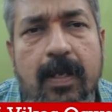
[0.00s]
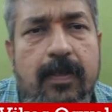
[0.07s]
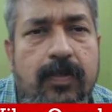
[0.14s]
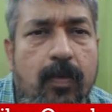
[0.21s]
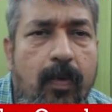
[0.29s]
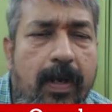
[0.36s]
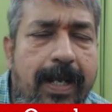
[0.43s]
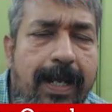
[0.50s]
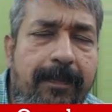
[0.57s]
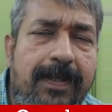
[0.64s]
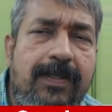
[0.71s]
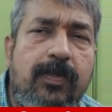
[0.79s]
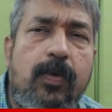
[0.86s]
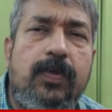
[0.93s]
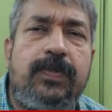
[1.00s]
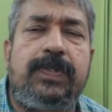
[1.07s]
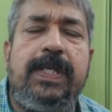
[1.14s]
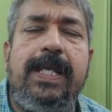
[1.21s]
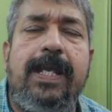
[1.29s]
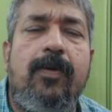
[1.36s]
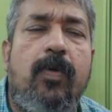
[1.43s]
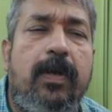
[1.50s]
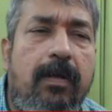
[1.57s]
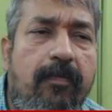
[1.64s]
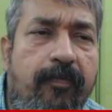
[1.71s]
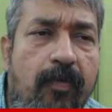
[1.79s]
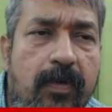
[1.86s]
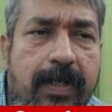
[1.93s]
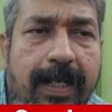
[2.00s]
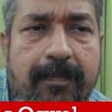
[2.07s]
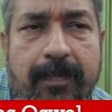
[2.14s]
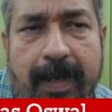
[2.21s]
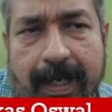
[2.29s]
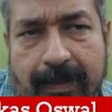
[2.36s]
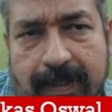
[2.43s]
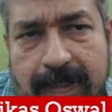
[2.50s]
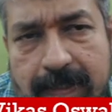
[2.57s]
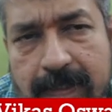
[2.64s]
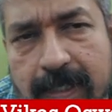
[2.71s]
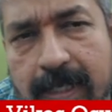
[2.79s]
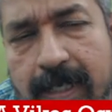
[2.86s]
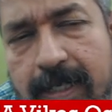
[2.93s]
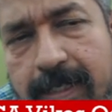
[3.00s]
So what happened? Those CA were in full-time practice.